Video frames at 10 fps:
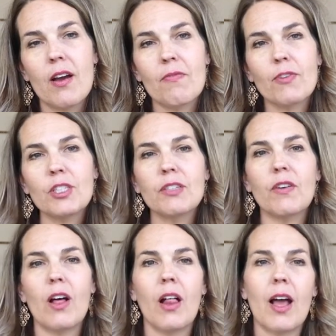First of
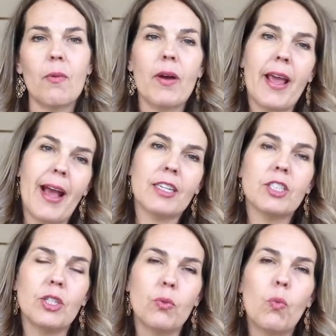all, I want to
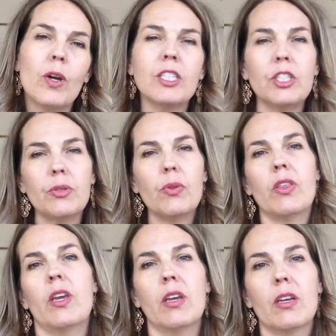ask you, what do you
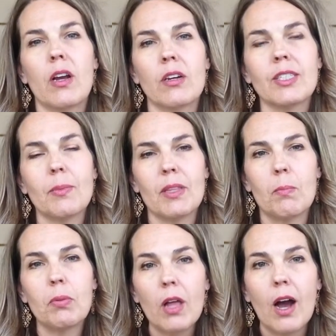think are some of the
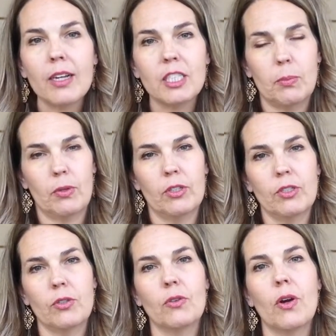blocks to
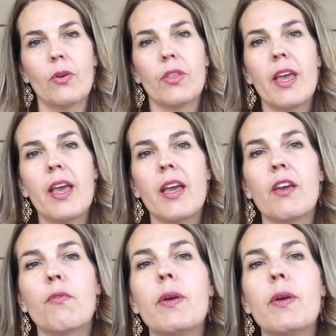personal growth? If